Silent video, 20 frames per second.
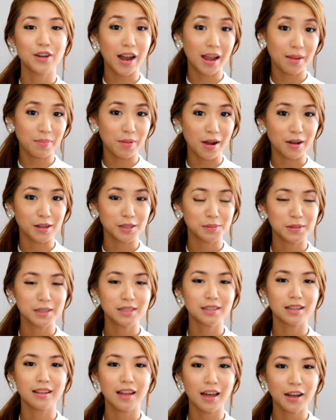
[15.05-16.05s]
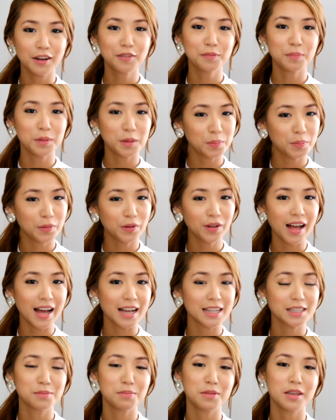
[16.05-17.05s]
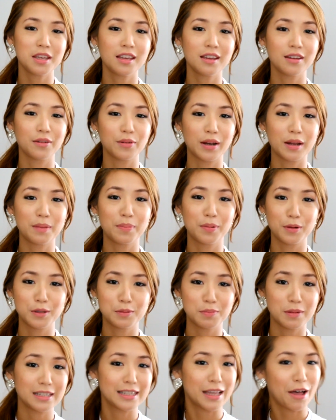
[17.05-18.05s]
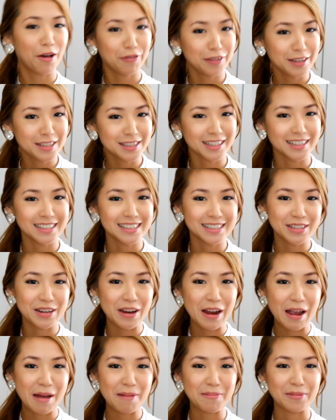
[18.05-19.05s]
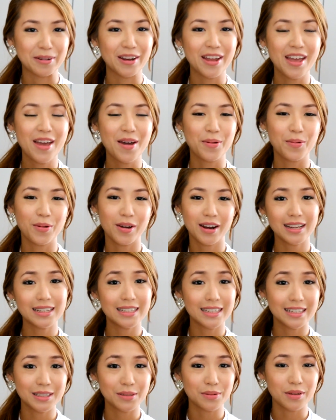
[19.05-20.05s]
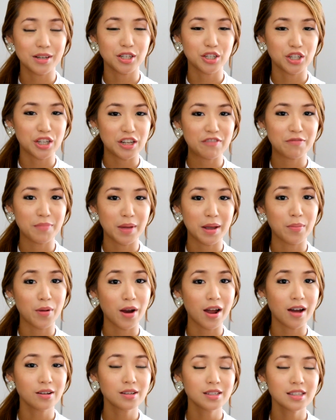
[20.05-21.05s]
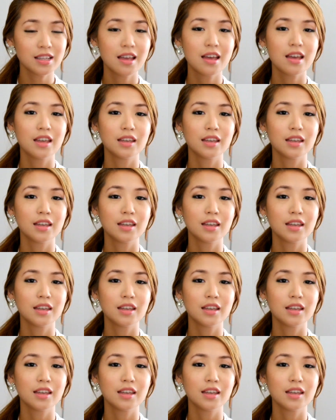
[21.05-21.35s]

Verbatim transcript: your eyebrows because a lot of people ask me when I post my selfies on Instagram what I did to achieve my brows.